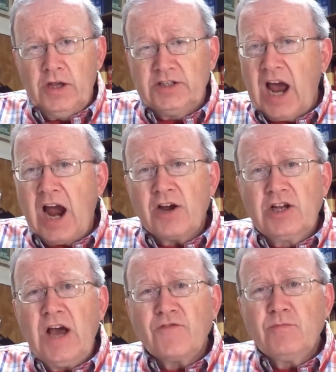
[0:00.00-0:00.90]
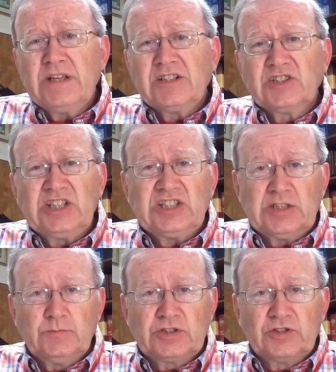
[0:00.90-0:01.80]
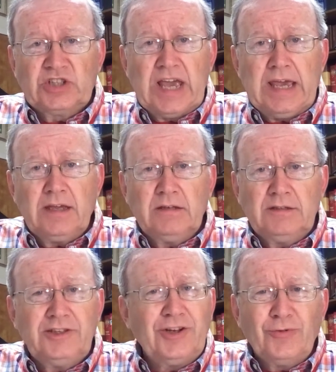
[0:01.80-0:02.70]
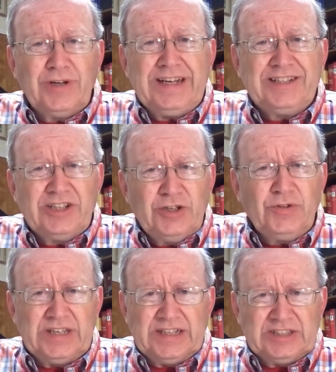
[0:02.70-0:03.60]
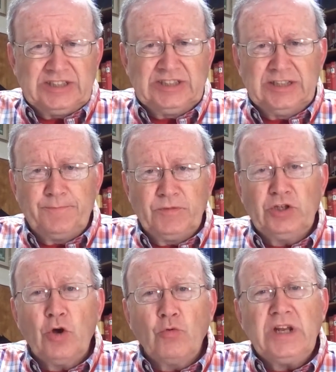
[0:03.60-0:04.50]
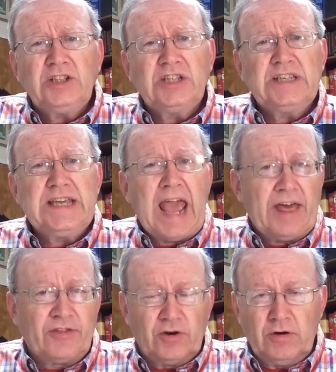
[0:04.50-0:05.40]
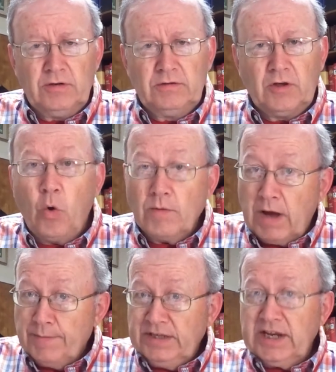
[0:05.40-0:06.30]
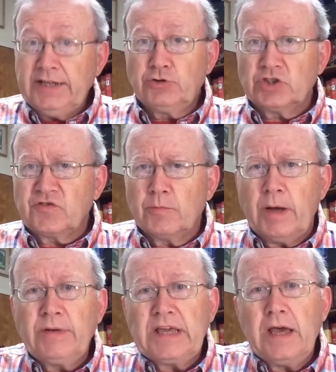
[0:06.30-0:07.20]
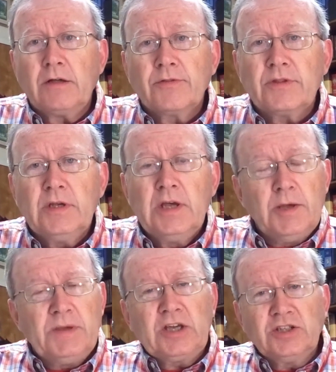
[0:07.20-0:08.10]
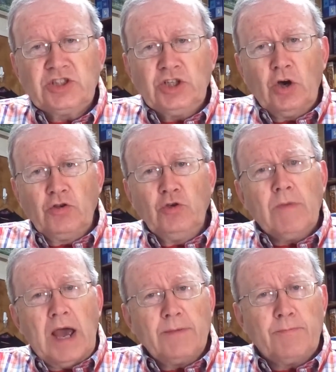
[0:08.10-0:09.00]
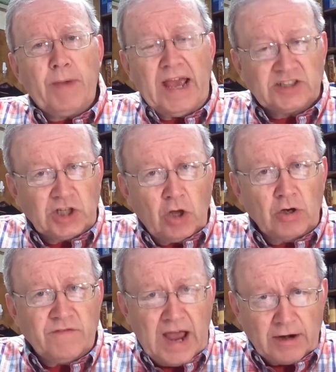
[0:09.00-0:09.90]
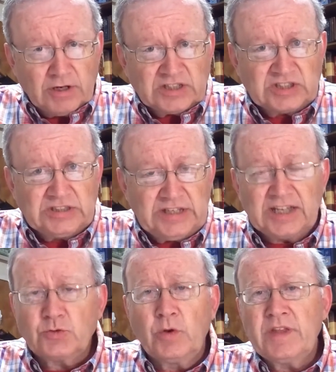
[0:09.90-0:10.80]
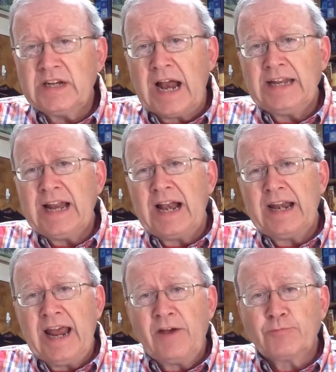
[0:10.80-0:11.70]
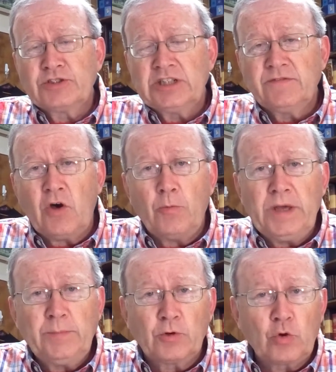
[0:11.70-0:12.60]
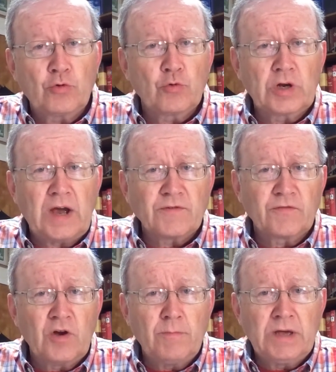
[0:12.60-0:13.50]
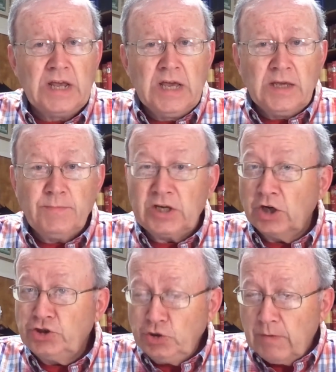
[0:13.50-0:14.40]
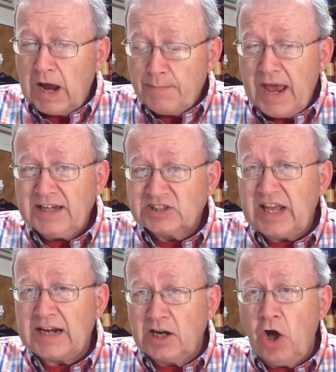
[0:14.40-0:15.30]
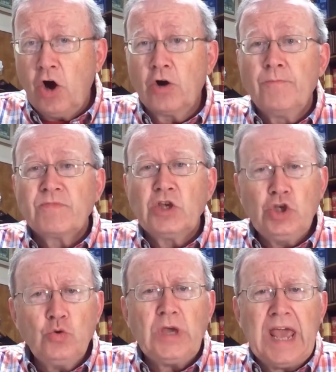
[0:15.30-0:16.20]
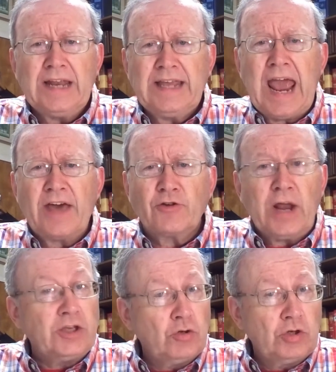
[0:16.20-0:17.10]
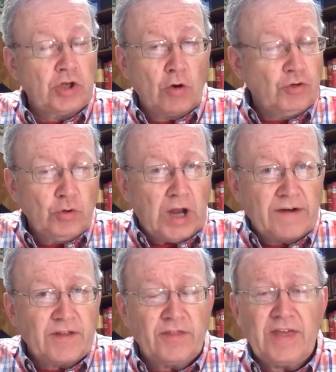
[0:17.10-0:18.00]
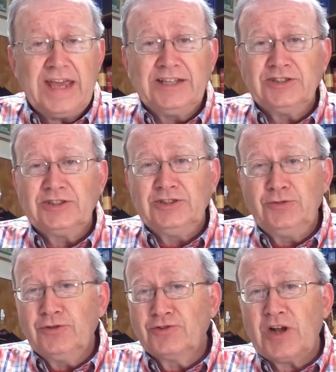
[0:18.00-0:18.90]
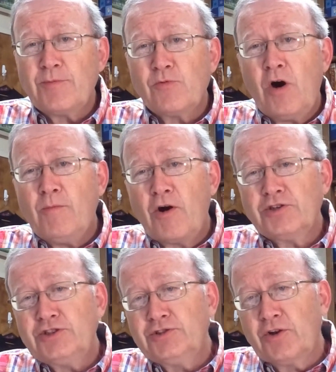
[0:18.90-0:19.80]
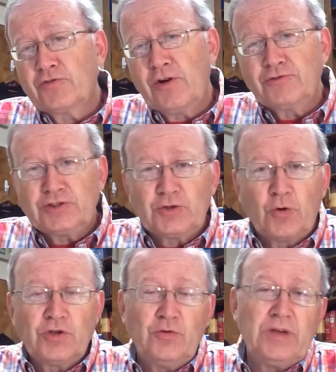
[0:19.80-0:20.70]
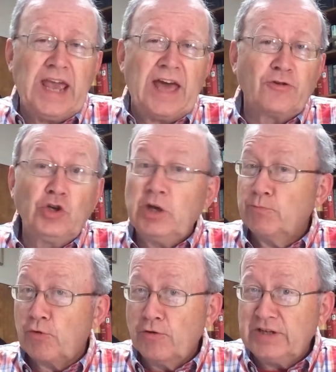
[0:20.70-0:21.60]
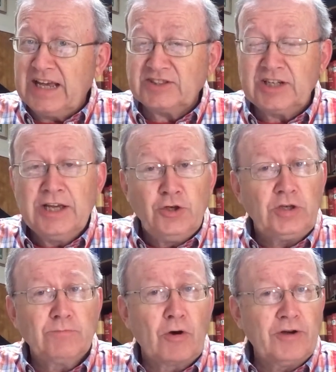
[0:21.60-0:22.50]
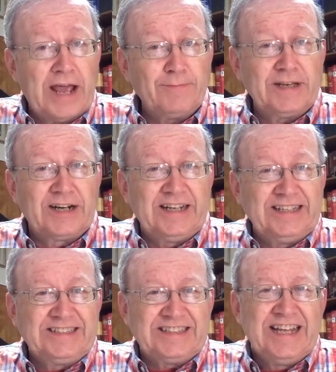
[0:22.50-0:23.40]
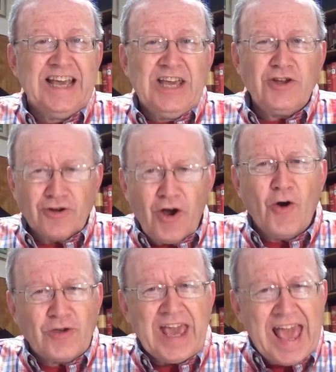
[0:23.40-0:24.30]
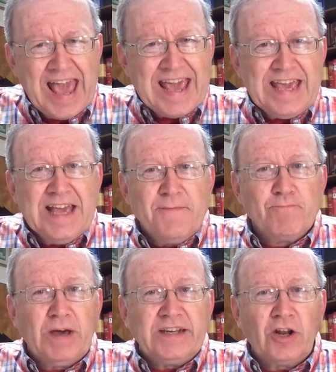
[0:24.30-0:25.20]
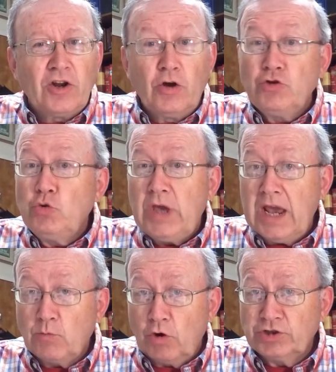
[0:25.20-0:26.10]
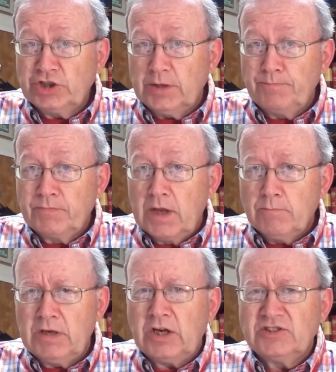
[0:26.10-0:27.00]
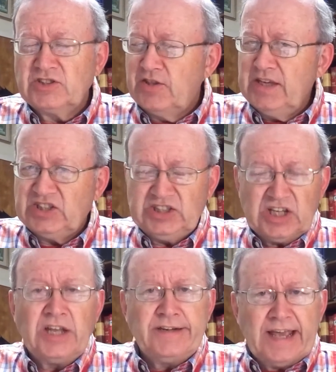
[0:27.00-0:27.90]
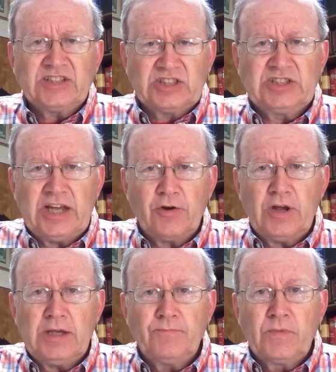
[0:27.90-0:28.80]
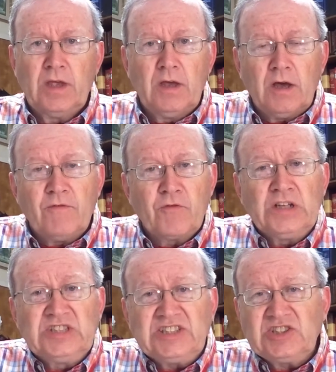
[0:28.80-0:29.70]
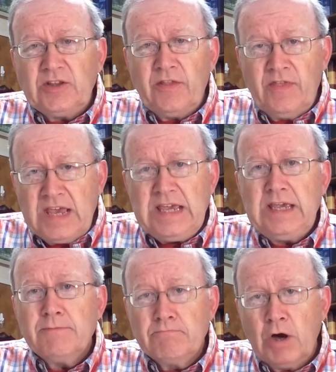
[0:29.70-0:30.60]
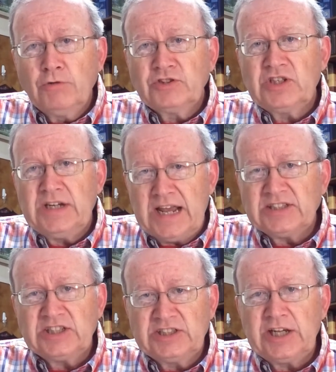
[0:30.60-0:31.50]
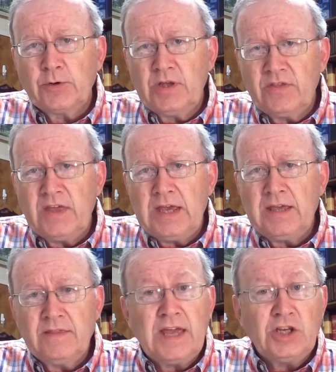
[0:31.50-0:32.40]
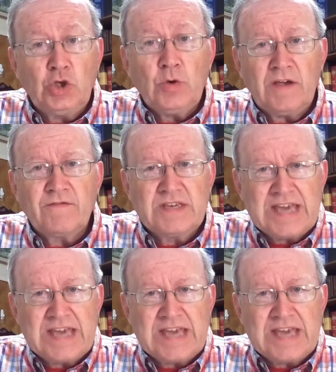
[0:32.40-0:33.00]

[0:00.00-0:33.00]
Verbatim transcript: entire governmental systems are saying you don't need to do this. You don't need to gather. Oh, it might be dangerous for public health because you know you might pass along a virus. Yes, one that 99.5% of all people are going to recover from, but because you might pass that along, you can't gather. Now you can go do a lot of other things. You can go shop at Walmart, you can go to the grocery store, you can gather, you can protest, you can burn down buildings, and you're okay. But no, no, you can't worship because this is unnecessary. Friends, it's the most necessary thing that you have